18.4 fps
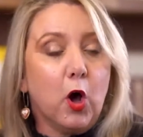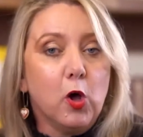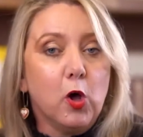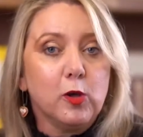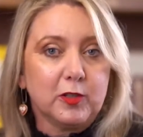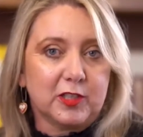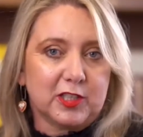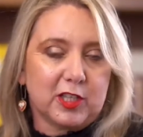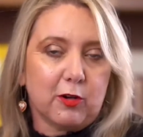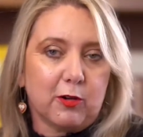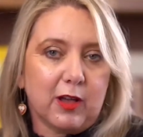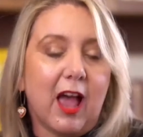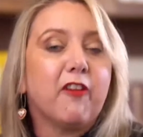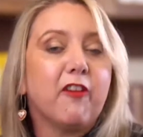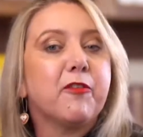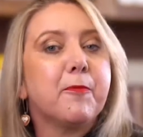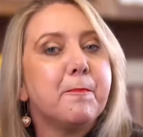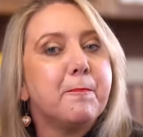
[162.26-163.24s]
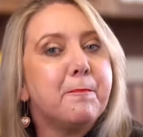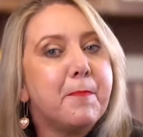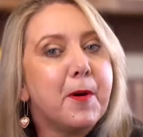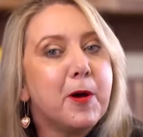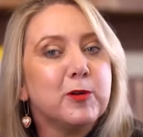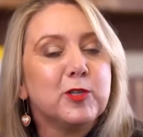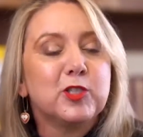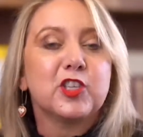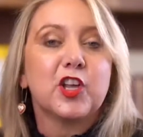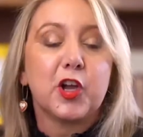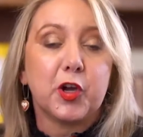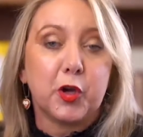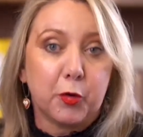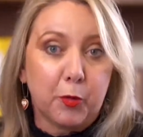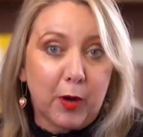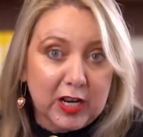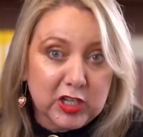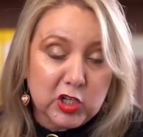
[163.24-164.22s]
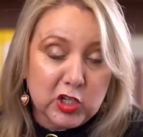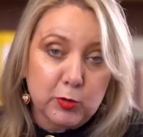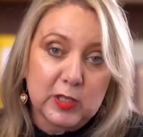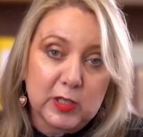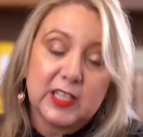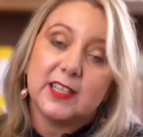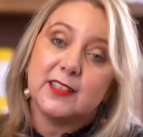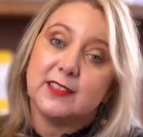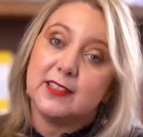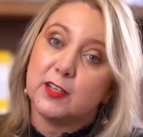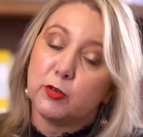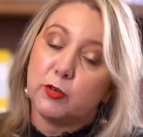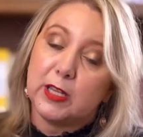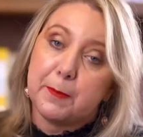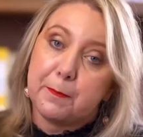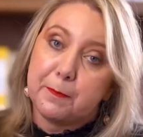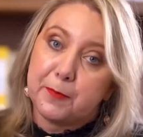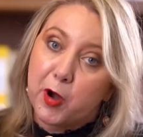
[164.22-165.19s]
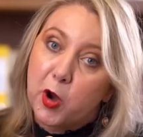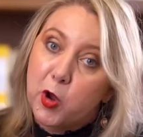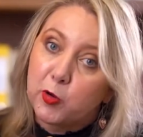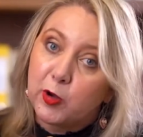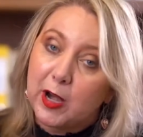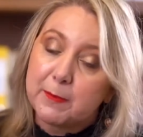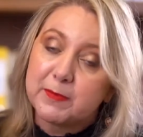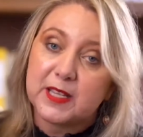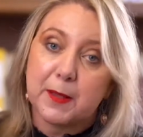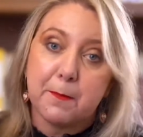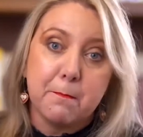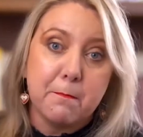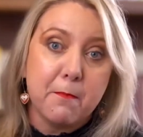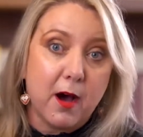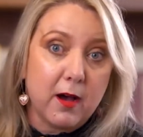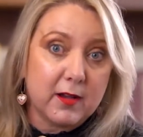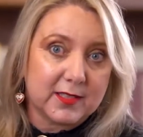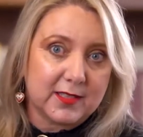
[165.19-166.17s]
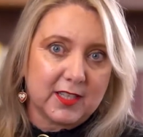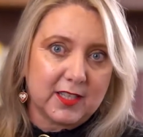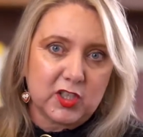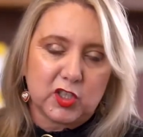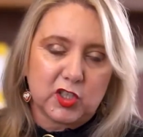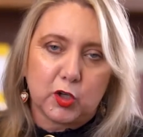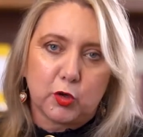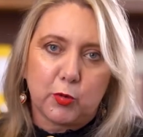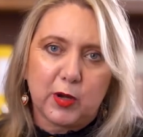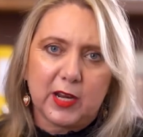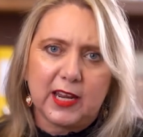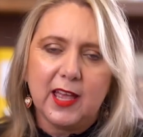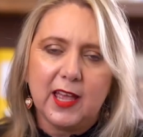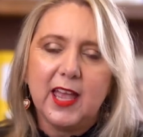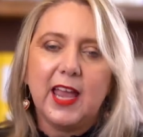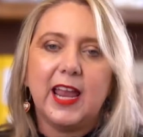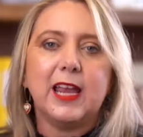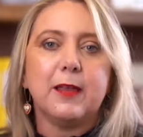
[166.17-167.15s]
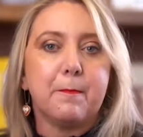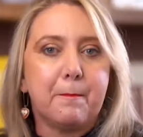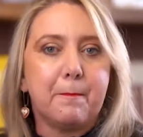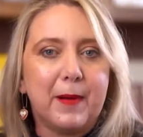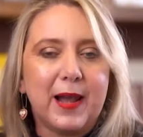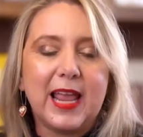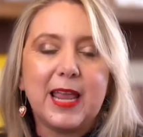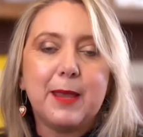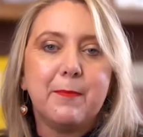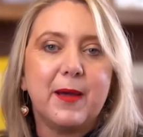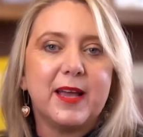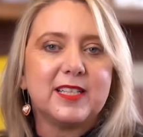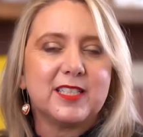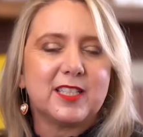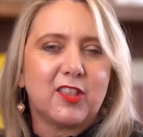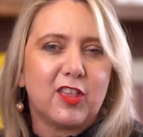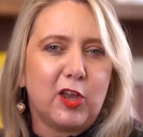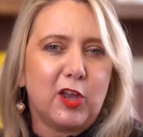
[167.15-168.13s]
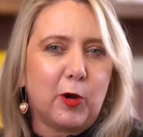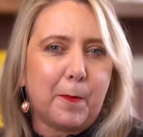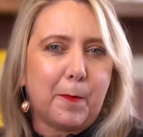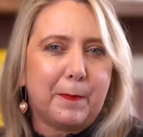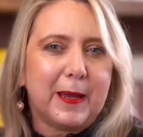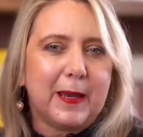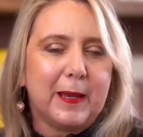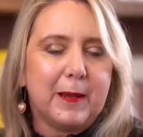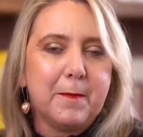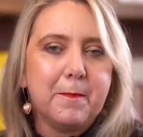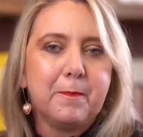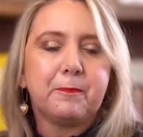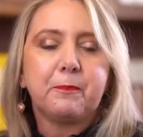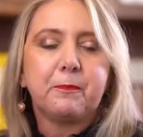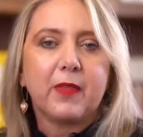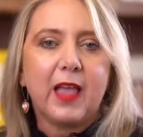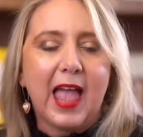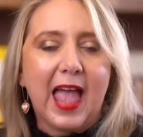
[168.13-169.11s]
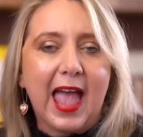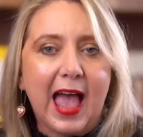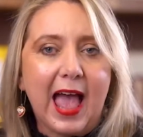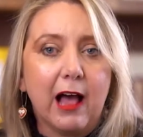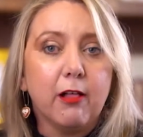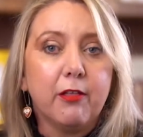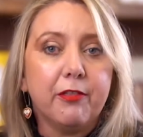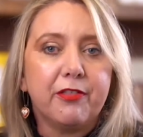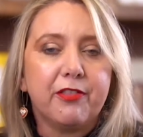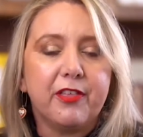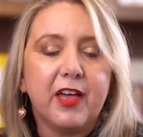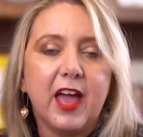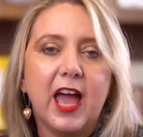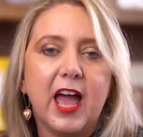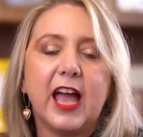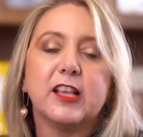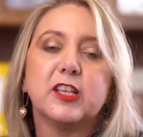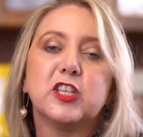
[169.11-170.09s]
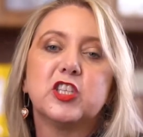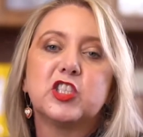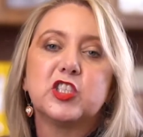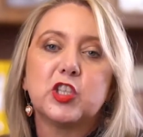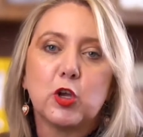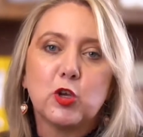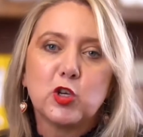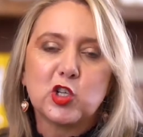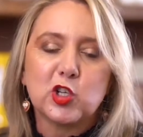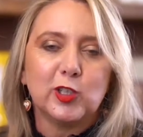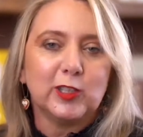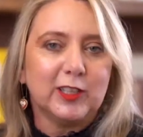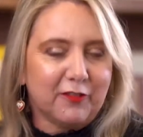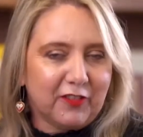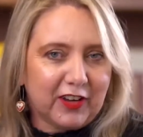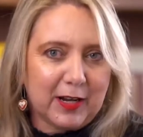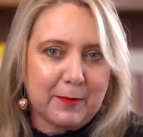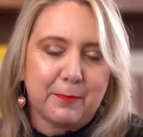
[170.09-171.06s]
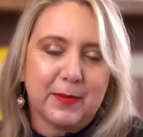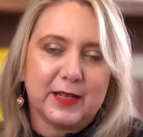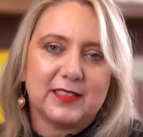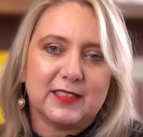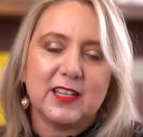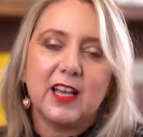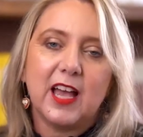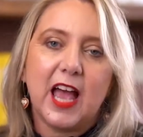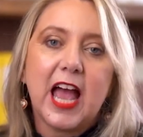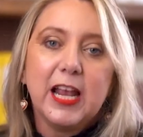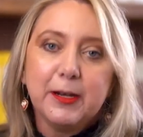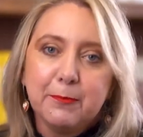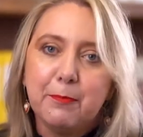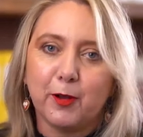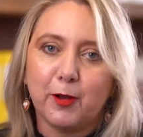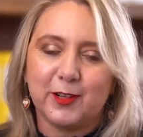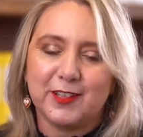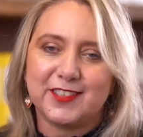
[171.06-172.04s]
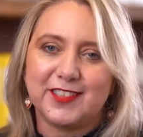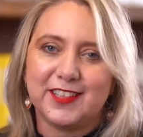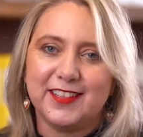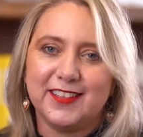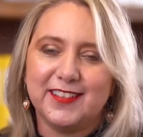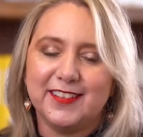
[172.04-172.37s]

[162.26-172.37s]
also have postgraduate degree programs, master's degree in play-based therapy, health and social development and policy.